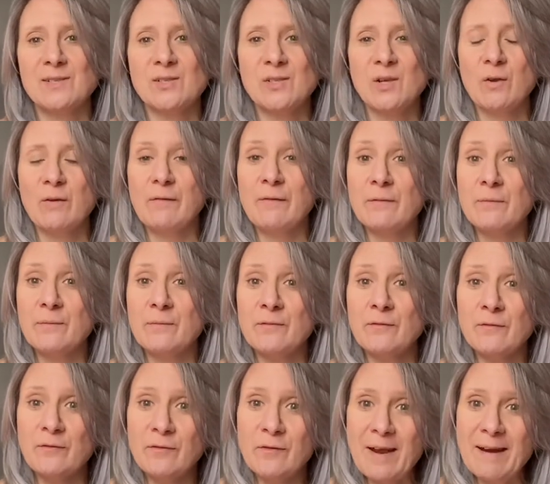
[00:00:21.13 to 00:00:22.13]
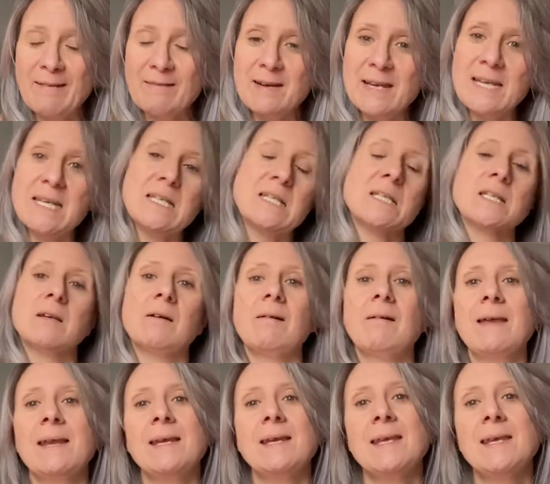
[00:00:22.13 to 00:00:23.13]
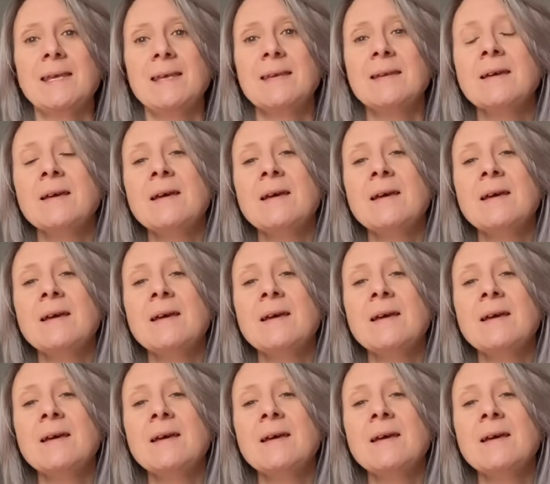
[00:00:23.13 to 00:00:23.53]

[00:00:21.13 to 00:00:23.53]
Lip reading: So very tiny